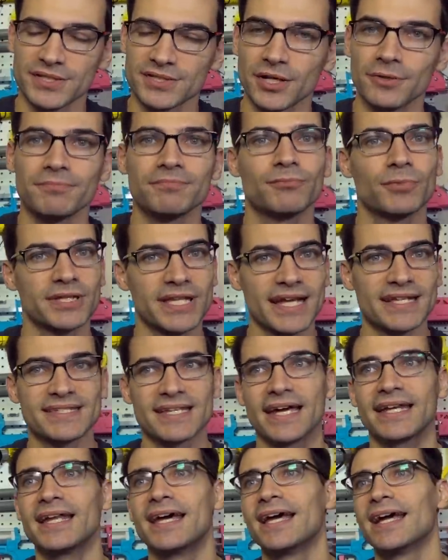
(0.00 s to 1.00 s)
So with that
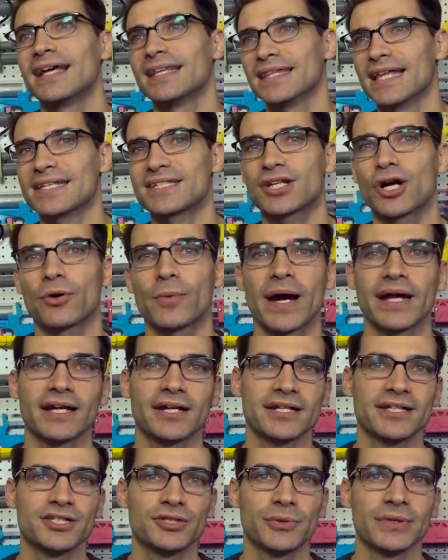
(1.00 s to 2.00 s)
said, let's go right
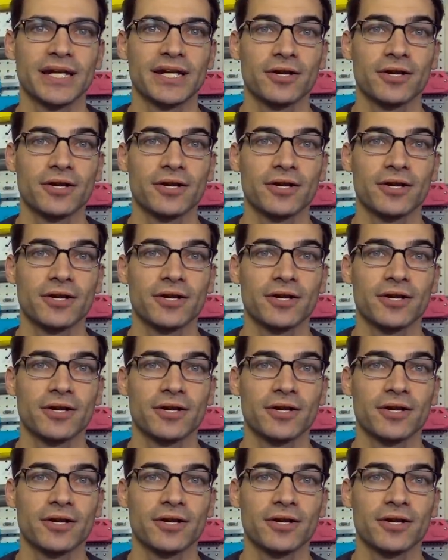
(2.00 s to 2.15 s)
on into it.